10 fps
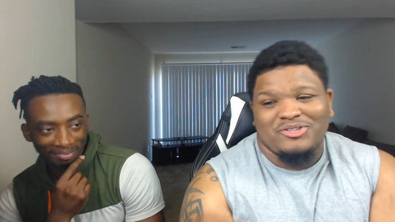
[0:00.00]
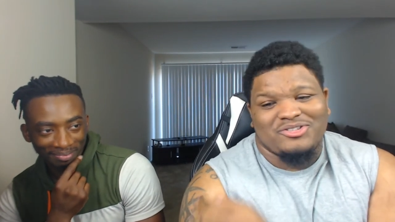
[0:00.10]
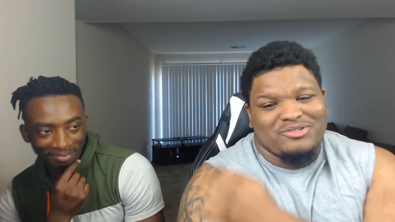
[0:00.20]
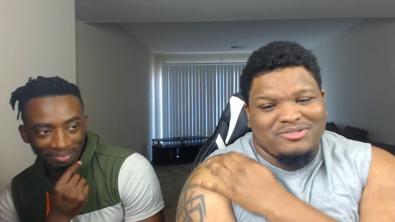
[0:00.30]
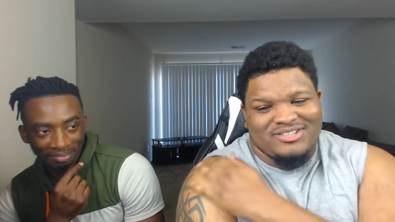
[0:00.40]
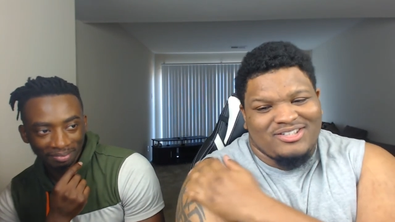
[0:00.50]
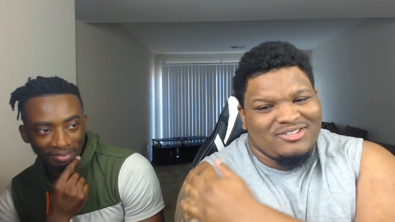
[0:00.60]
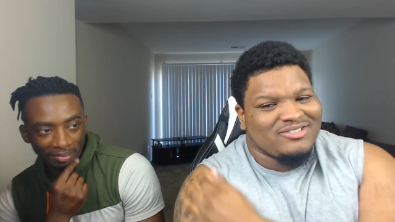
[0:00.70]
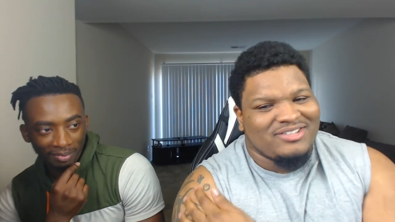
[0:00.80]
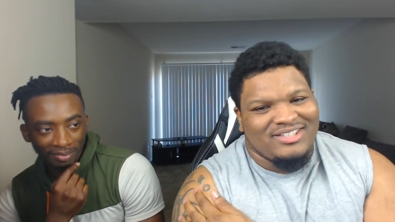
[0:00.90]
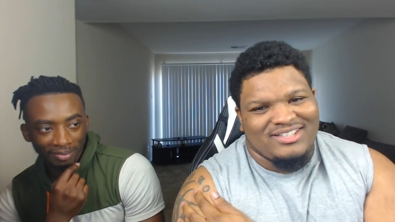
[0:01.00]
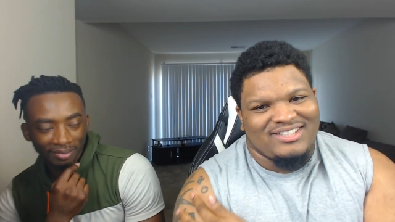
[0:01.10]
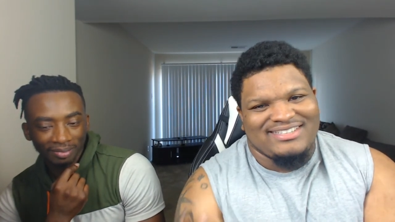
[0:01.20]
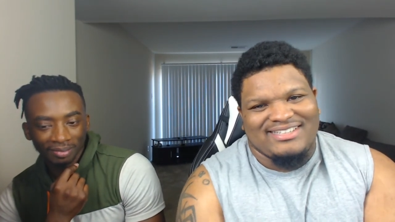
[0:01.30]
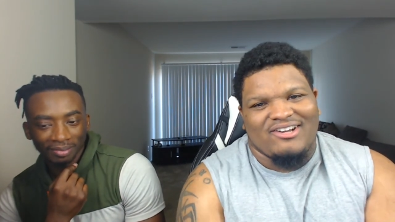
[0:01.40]
Speaker 1: school songs on there,
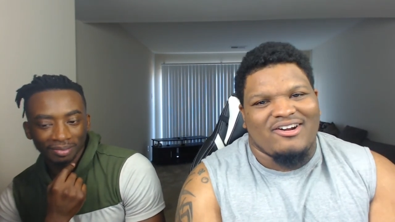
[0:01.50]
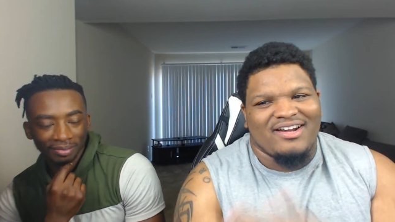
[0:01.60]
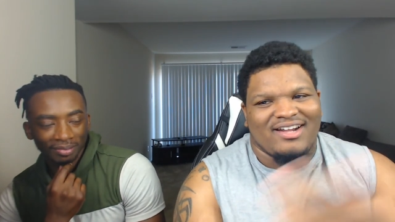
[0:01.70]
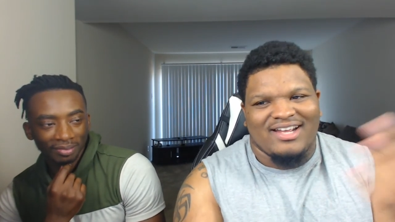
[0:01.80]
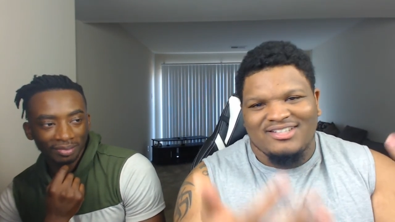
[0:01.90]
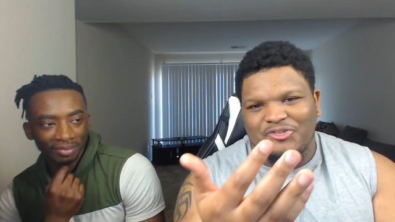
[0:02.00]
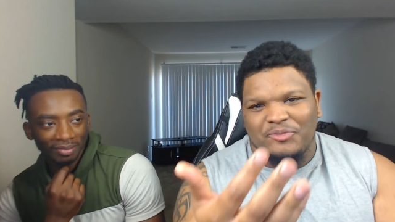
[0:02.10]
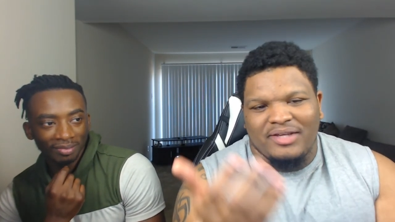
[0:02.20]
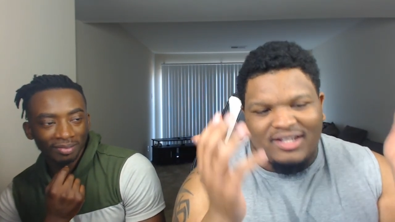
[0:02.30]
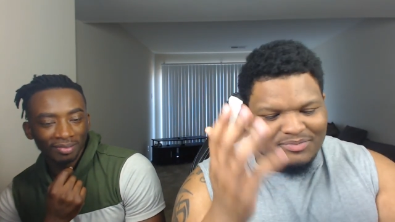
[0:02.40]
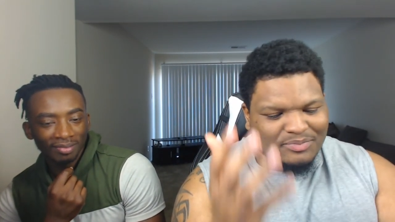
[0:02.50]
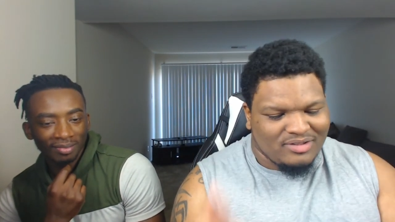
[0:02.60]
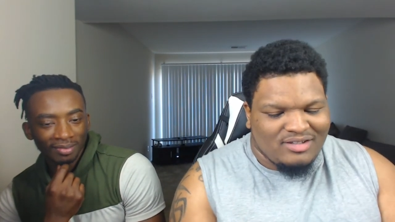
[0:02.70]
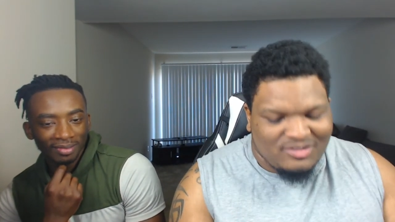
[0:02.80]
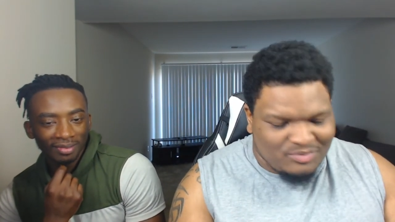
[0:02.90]
it's hard not to, man. It's
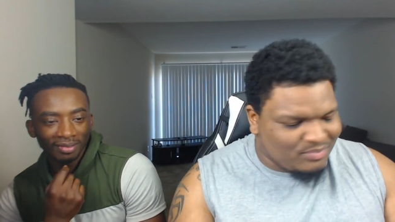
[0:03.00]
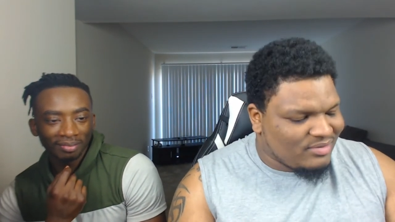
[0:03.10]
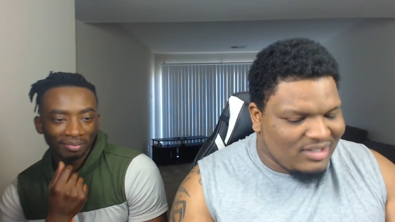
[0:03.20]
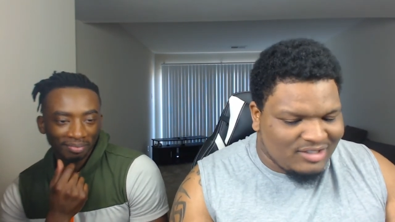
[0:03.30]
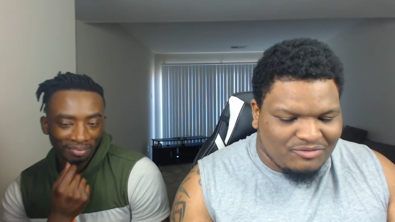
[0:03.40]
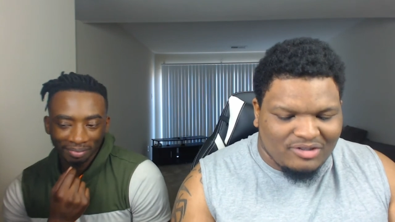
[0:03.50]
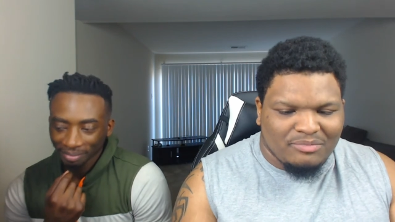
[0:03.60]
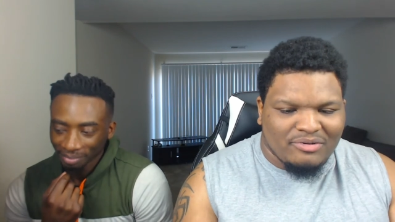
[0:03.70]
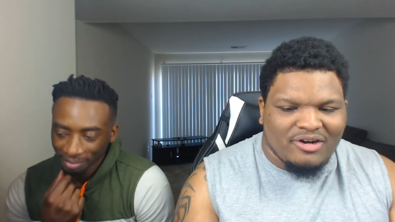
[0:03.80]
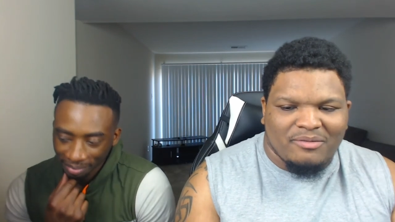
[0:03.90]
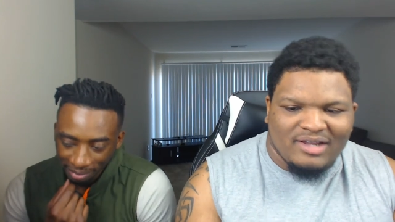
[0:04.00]
it's it's freaking part of my